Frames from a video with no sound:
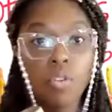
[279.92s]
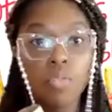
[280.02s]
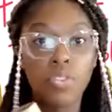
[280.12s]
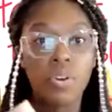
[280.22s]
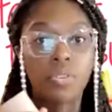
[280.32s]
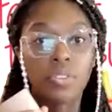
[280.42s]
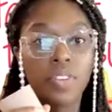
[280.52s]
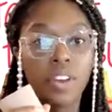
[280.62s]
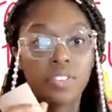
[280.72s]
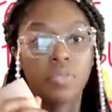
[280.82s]
for those
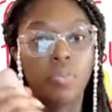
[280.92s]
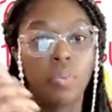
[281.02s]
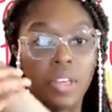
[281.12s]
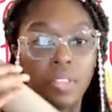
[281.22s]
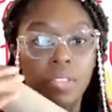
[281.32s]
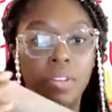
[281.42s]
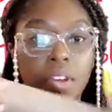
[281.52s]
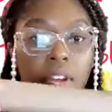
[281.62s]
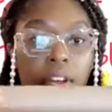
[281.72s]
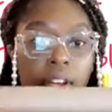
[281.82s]
of us with
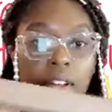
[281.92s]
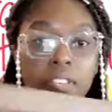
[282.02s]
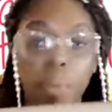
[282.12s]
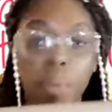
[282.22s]
the